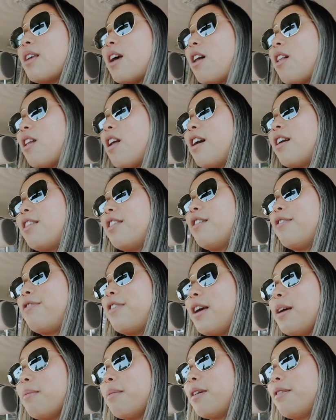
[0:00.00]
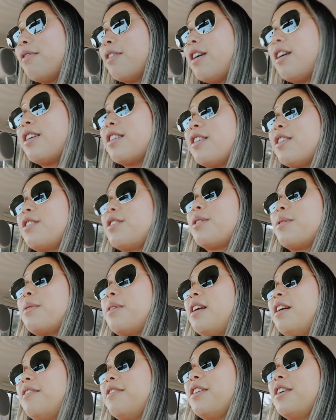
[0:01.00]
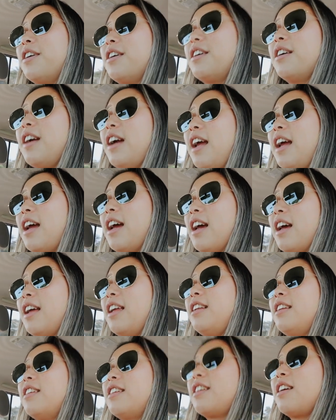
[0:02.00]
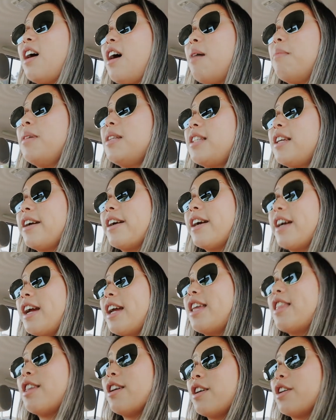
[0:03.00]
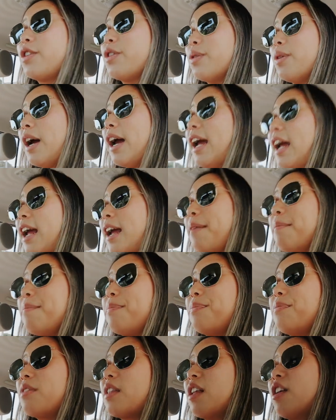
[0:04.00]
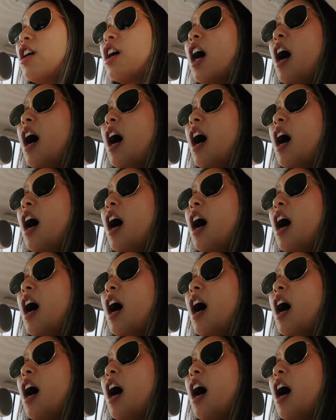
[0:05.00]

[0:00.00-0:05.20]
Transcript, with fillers: a lot of the family vloggers or whatever and commentary, they're great. The